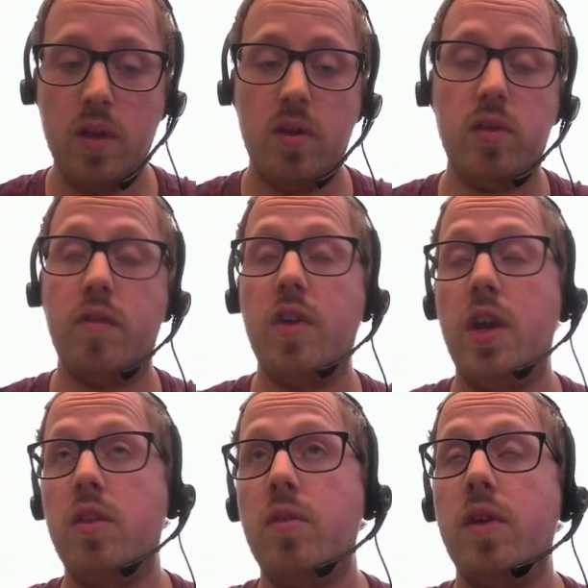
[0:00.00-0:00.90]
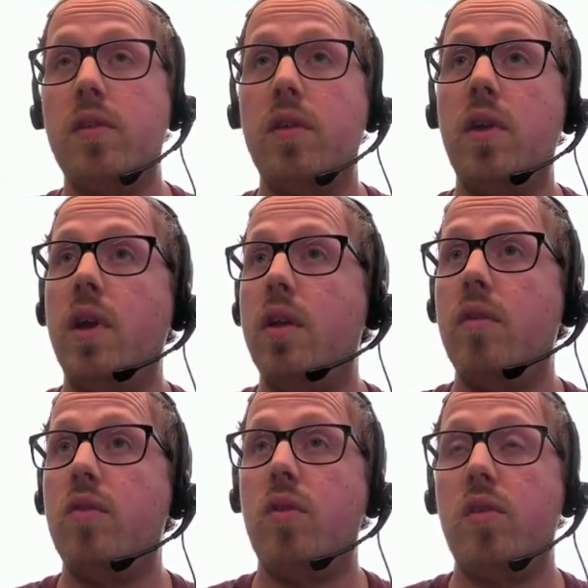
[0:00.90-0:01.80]
So if you're interested in,
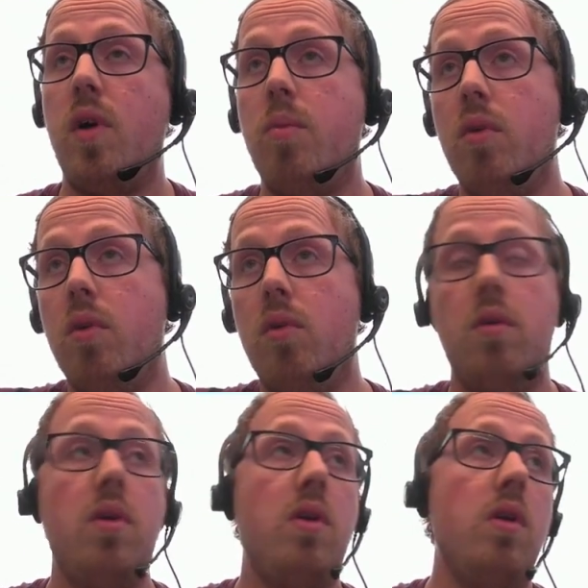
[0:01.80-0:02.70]
for example,